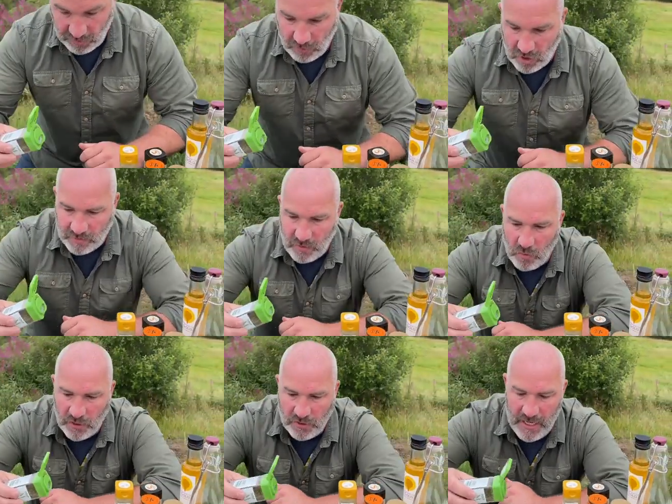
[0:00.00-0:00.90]
approximately
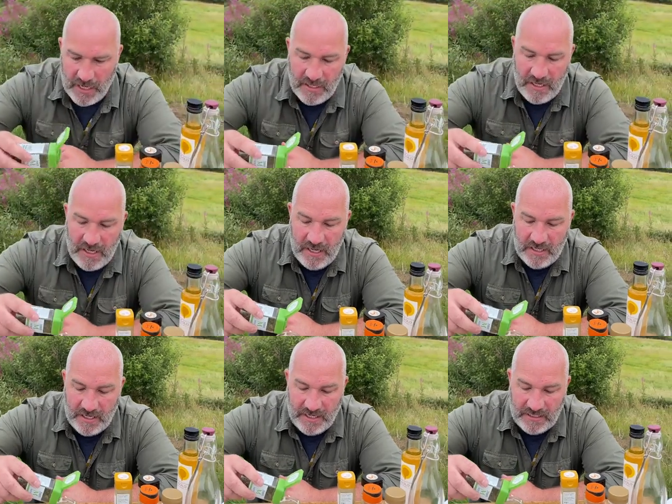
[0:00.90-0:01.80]
1
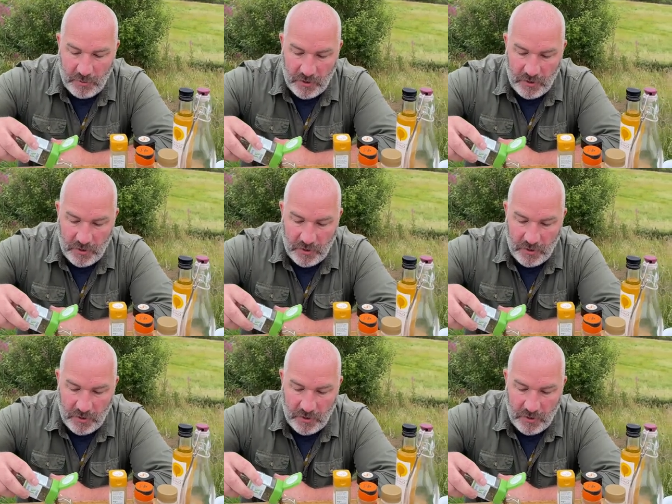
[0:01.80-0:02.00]
teaspoon